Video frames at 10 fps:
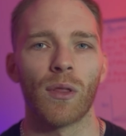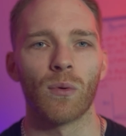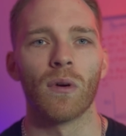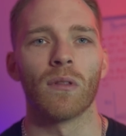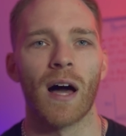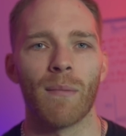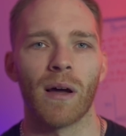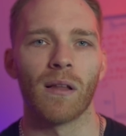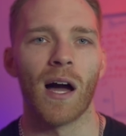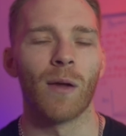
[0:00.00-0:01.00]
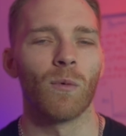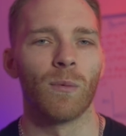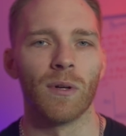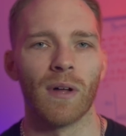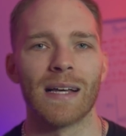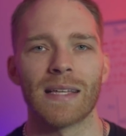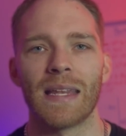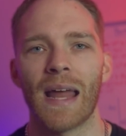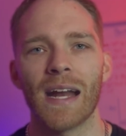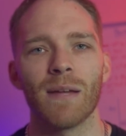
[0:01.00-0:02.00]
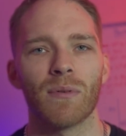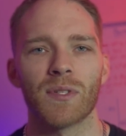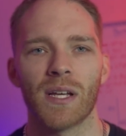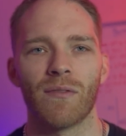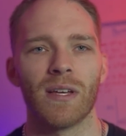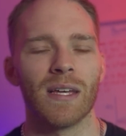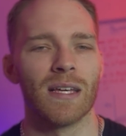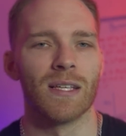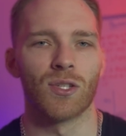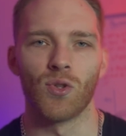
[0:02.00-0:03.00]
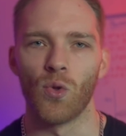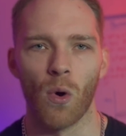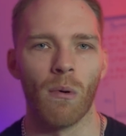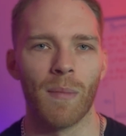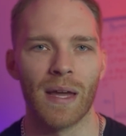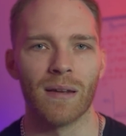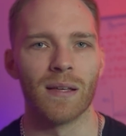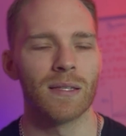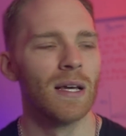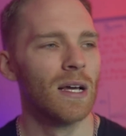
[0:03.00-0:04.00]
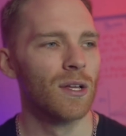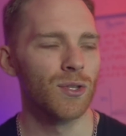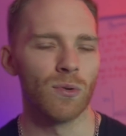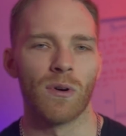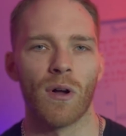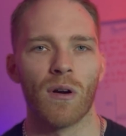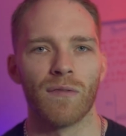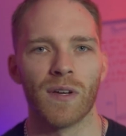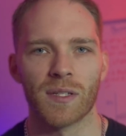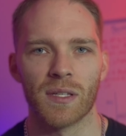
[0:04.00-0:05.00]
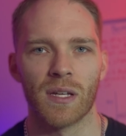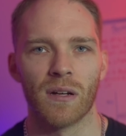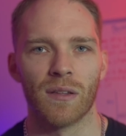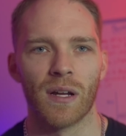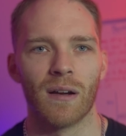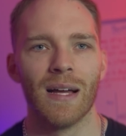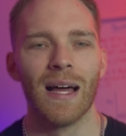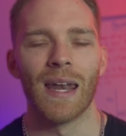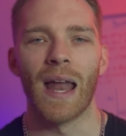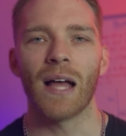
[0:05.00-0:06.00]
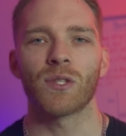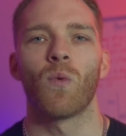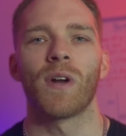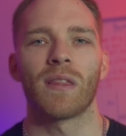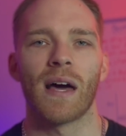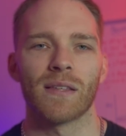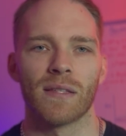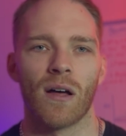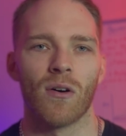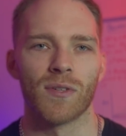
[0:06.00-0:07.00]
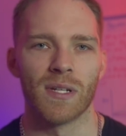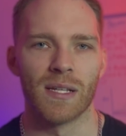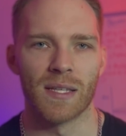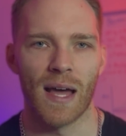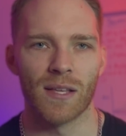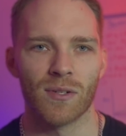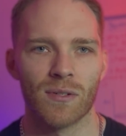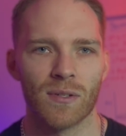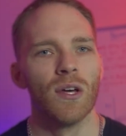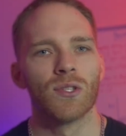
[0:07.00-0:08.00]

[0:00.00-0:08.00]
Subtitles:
through it line by line, we realized 90% of it is normal maintenance, $200 fixes here and there, not $20,000 in disasters.